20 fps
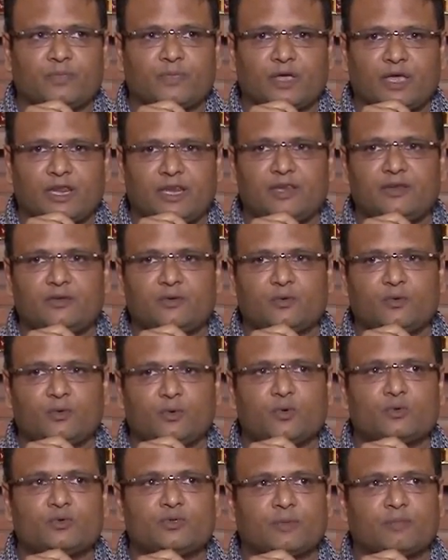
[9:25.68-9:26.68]
I need to
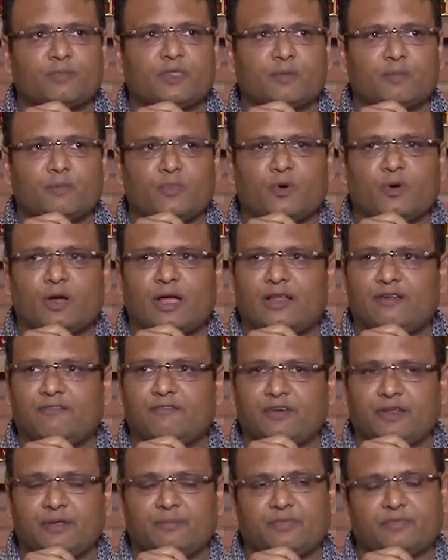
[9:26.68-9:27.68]
do something more. I had
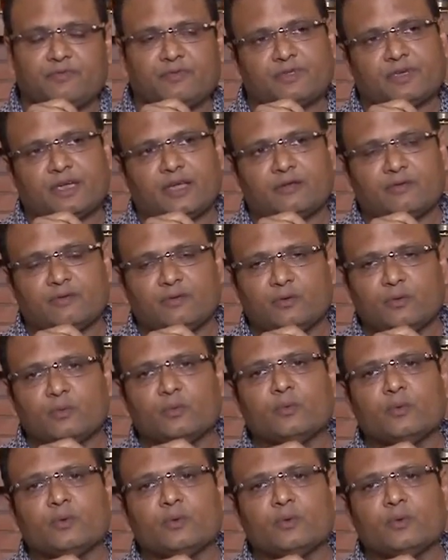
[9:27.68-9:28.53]
dreams which I had to do.